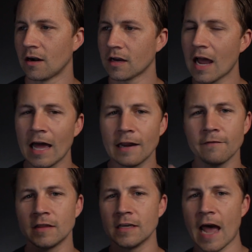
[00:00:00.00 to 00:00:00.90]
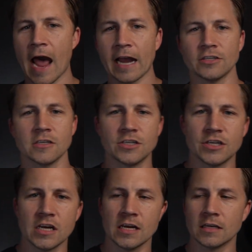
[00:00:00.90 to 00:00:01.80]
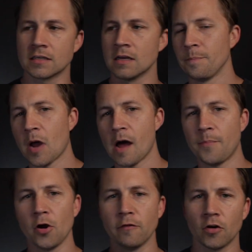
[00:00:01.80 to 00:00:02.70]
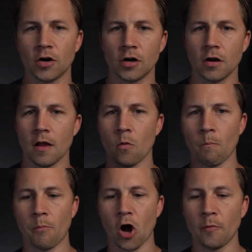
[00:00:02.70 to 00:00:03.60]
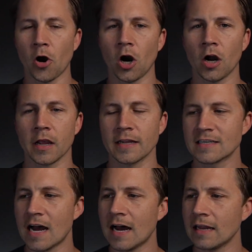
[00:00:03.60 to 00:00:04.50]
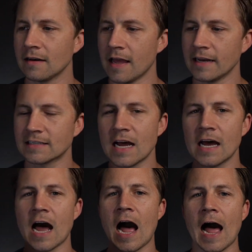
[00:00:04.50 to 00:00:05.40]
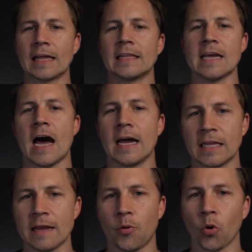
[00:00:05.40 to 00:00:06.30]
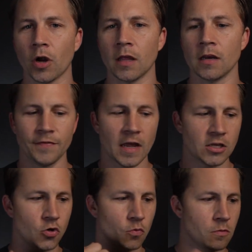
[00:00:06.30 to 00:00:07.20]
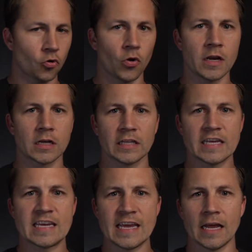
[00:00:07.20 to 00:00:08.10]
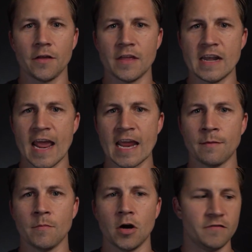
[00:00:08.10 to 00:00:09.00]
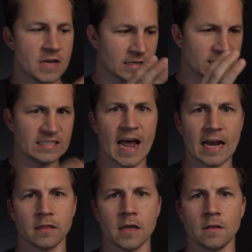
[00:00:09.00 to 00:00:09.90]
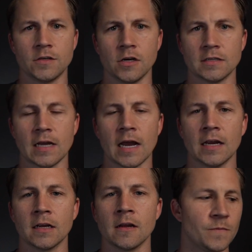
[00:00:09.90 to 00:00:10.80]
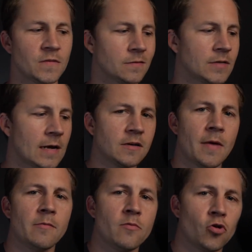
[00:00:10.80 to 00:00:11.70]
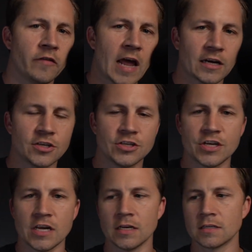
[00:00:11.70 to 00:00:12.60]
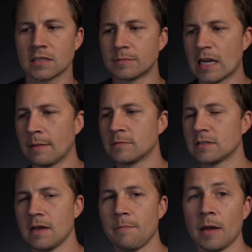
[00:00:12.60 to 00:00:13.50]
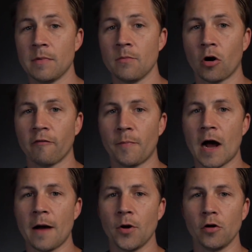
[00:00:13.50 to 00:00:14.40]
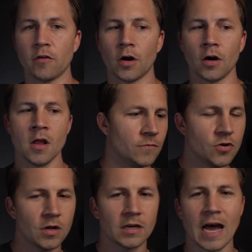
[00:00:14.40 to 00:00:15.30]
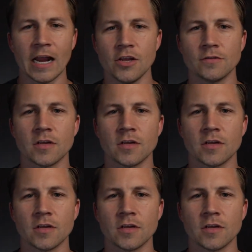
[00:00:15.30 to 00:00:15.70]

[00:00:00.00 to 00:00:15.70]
are kind of in the action sheet popover ballpark. It's not highly important that you critically get the name of the exact thing that you're designing. Sometimes it might be more of an action sheet. Sometimes it might be more of a popover. You can kind of use